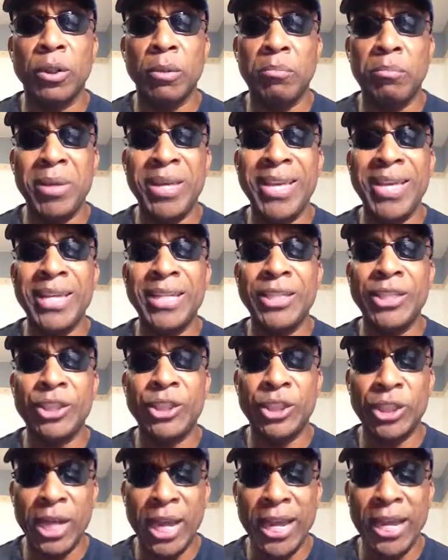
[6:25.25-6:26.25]
be in
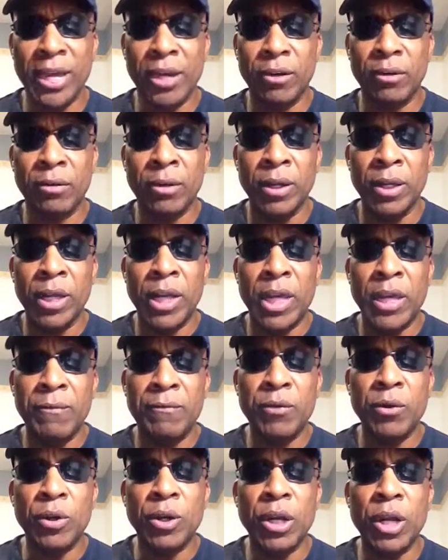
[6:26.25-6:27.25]
jail.
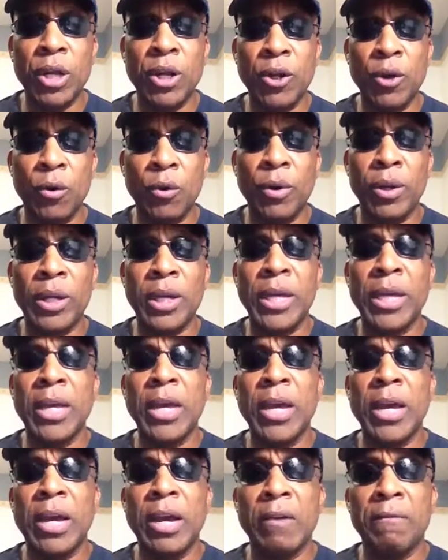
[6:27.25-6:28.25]
If you're going to knowingly
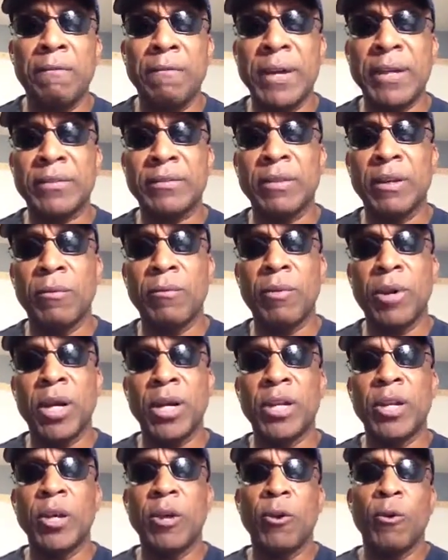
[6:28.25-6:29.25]
affect
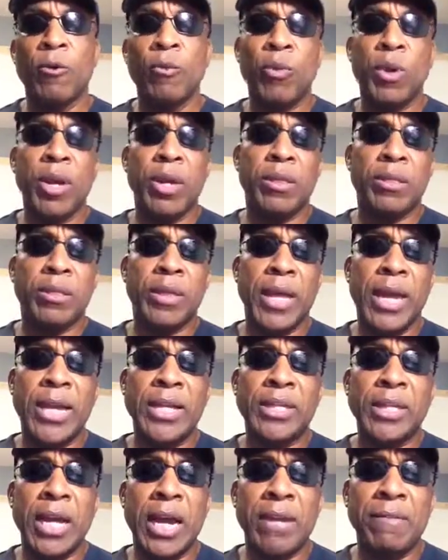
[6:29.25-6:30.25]
someone with
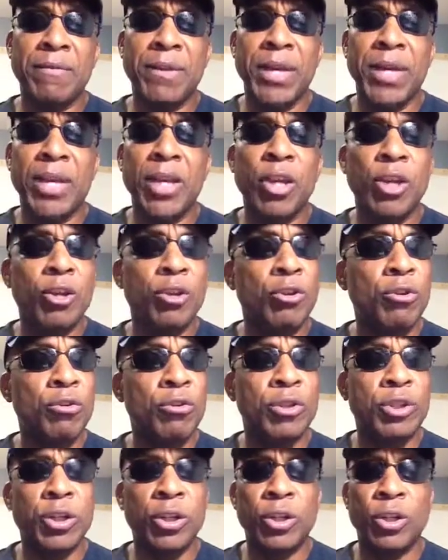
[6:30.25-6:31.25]
HIV, you
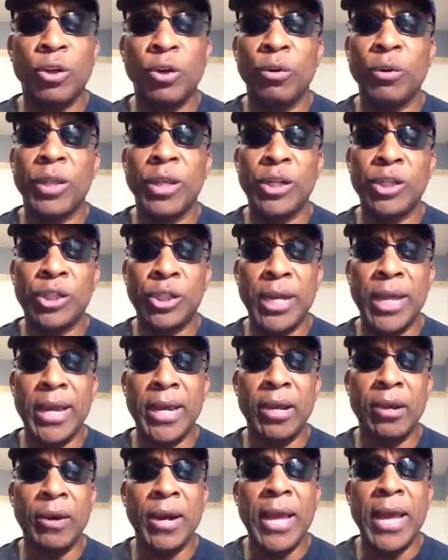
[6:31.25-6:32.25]
should go to
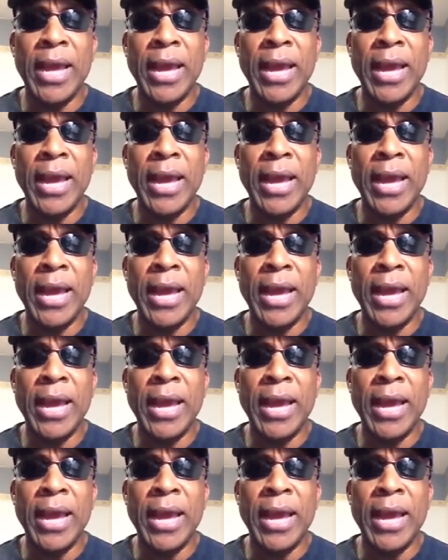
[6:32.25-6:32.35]
jail.